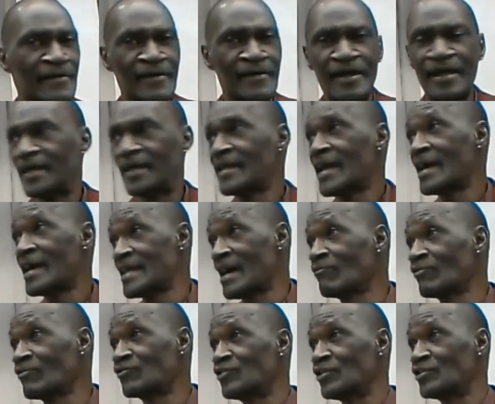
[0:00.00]
And that, that
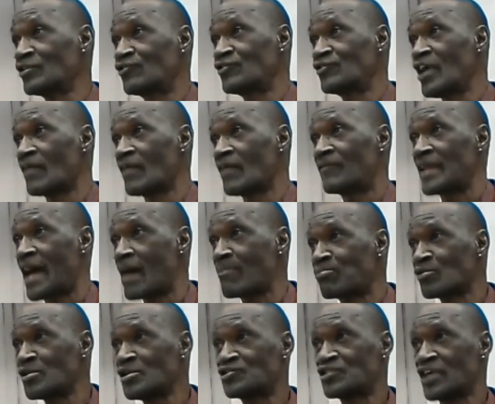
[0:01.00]
was good stuff. And I
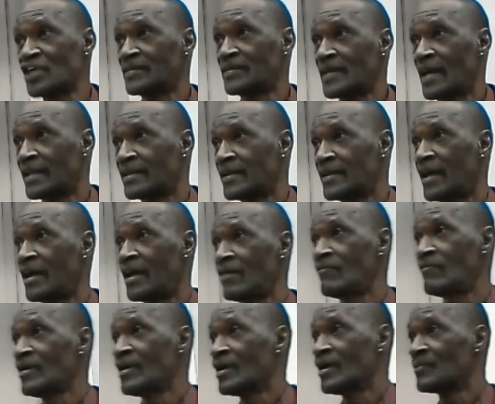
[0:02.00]
appreciate that, Dave,
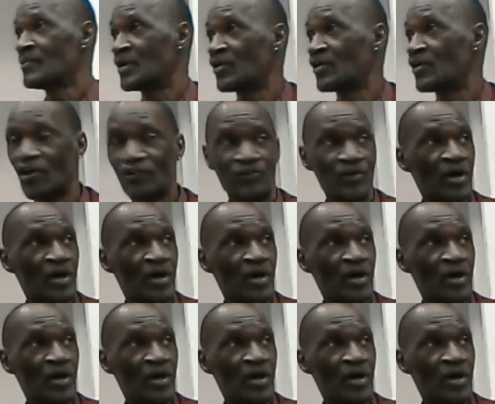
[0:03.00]
because